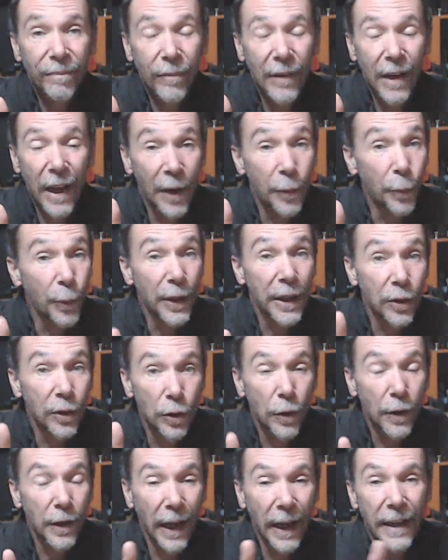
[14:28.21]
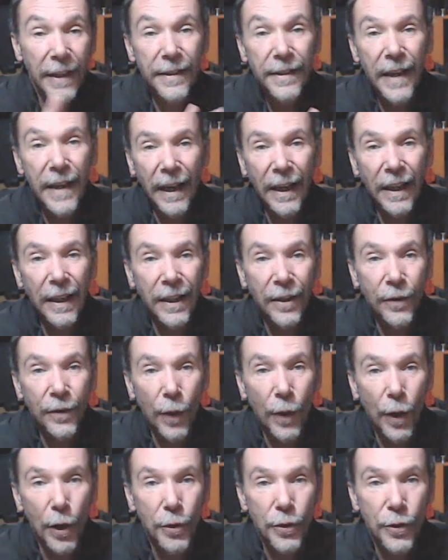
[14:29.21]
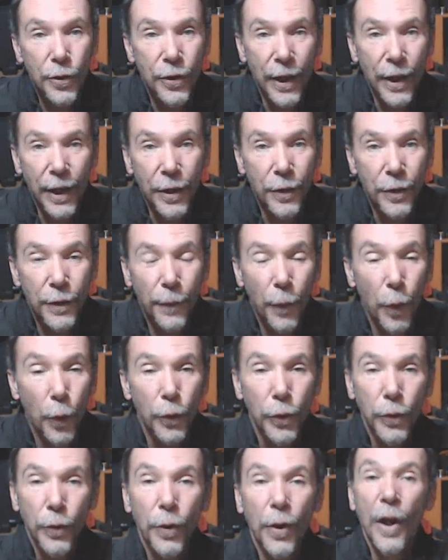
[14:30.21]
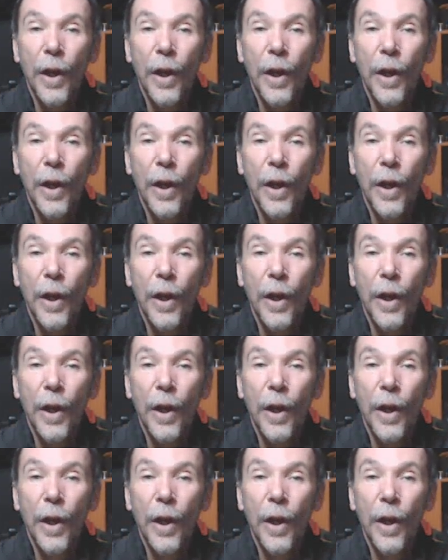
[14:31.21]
and we can look at tackling those things for you.